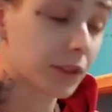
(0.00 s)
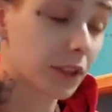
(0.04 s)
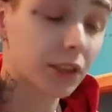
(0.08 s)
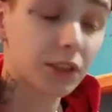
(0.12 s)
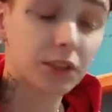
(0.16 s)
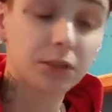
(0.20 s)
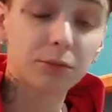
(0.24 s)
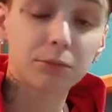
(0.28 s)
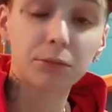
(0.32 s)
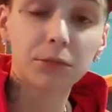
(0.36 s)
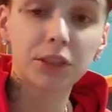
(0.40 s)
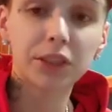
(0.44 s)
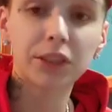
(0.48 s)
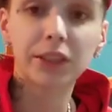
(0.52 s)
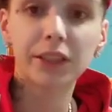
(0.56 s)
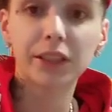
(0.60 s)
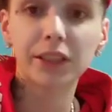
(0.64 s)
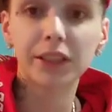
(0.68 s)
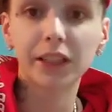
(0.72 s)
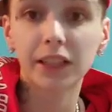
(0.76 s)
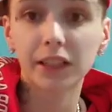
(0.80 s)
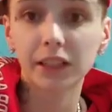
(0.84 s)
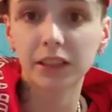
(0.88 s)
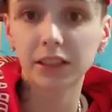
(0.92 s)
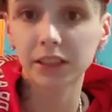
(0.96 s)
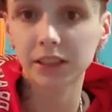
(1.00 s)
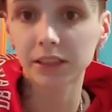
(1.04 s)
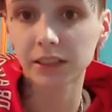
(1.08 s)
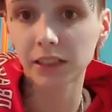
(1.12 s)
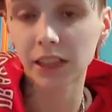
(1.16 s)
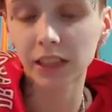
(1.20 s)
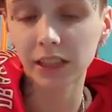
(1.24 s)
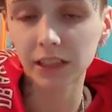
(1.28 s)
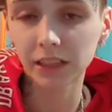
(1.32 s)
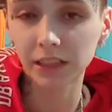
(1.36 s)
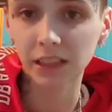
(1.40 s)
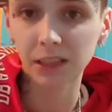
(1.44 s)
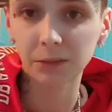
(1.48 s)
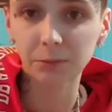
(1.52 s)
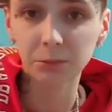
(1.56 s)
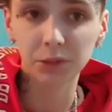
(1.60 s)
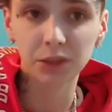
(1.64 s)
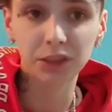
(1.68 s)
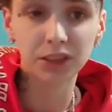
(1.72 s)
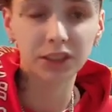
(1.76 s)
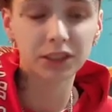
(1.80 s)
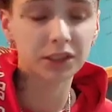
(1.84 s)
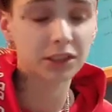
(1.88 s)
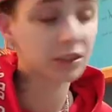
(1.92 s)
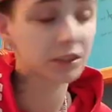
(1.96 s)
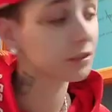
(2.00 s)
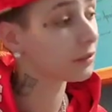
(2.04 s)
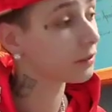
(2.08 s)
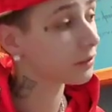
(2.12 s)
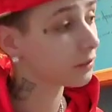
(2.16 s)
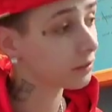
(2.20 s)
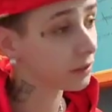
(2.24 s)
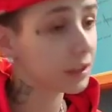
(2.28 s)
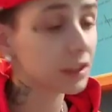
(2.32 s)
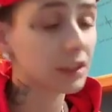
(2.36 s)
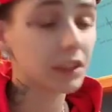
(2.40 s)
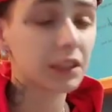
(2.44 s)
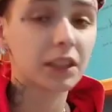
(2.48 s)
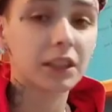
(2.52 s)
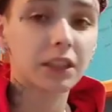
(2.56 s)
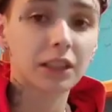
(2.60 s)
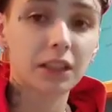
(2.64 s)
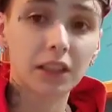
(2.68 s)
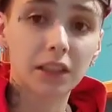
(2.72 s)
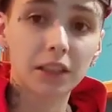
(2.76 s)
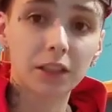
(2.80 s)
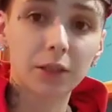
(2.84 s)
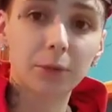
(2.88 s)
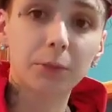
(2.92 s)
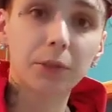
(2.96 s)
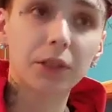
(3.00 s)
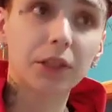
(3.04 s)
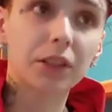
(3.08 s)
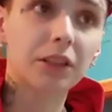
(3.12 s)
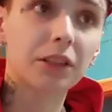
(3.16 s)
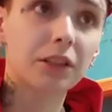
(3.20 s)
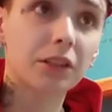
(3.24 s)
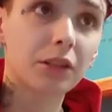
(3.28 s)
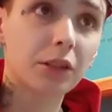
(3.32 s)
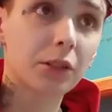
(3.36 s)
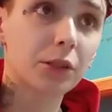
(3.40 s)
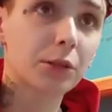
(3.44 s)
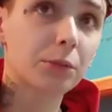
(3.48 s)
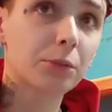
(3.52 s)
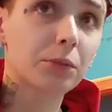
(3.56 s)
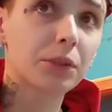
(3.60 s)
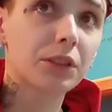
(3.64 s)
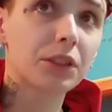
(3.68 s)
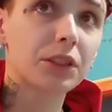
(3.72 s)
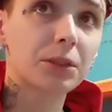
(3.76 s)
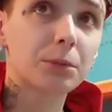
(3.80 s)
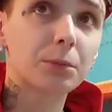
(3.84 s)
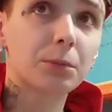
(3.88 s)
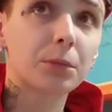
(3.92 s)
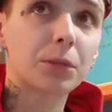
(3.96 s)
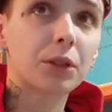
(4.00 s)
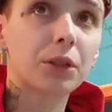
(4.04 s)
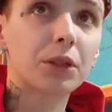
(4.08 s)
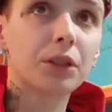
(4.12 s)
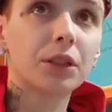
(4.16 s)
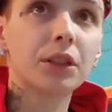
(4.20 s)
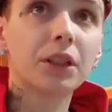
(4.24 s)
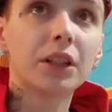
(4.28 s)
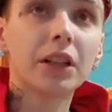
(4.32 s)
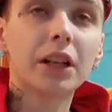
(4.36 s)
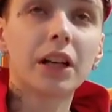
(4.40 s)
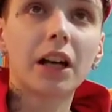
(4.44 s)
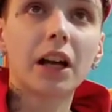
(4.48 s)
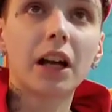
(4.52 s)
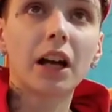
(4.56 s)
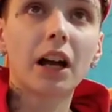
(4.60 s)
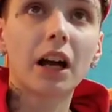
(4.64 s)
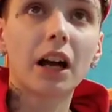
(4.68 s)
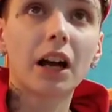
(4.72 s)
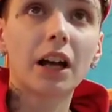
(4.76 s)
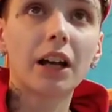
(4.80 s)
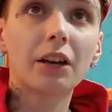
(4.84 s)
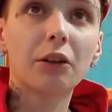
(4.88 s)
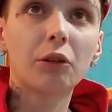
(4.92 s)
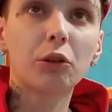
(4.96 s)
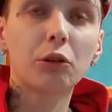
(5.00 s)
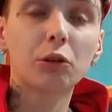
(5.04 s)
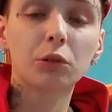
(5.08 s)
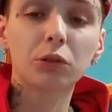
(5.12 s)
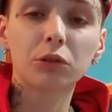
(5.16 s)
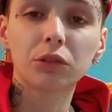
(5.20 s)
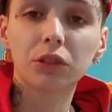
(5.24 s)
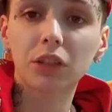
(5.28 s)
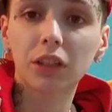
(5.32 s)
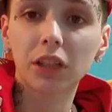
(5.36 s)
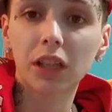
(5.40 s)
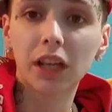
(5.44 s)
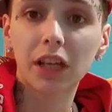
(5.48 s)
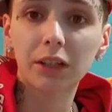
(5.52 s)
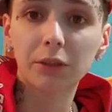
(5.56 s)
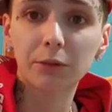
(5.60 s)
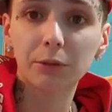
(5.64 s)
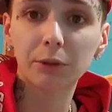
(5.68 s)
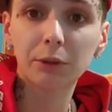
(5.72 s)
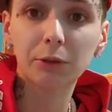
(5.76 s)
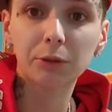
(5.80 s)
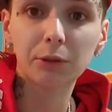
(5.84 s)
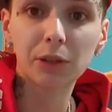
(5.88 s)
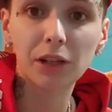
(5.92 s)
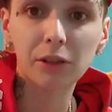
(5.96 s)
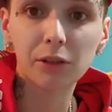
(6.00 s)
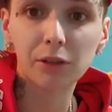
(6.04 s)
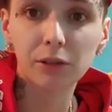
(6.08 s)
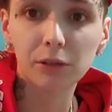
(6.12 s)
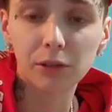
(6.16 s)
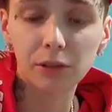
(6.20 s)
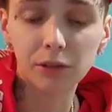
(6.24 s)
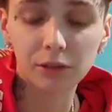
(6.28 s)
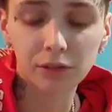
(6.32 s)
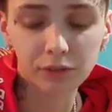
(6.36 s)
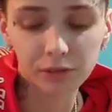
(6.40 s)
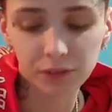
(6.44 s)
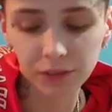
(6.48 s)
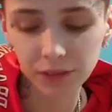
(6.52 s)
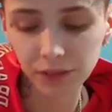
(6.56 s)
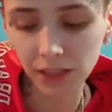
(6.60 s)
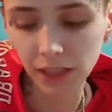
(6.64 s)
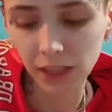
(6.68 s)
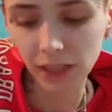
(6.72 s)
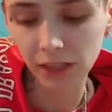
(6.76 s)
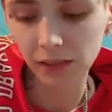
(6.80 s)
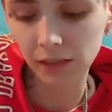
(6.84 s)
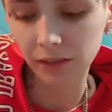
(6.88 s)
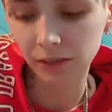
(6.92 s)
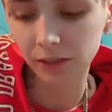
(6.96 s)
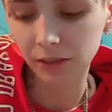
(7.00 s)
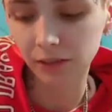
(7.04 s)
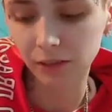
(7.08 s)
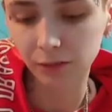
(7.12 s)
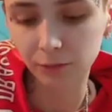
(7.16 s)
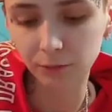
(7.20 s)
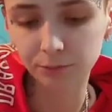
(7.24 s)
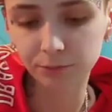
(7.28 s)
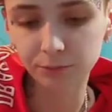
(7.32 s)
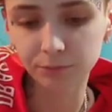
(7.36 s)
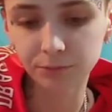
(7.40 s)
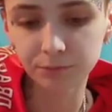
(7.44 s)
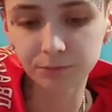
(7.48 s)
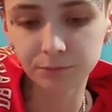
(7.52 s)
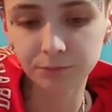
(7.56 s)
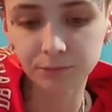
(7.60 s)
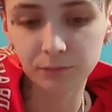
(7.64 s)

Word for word: because of me, he got kicked out of that place. He did end up getting another place, but I hold a lot of regret over that. Um,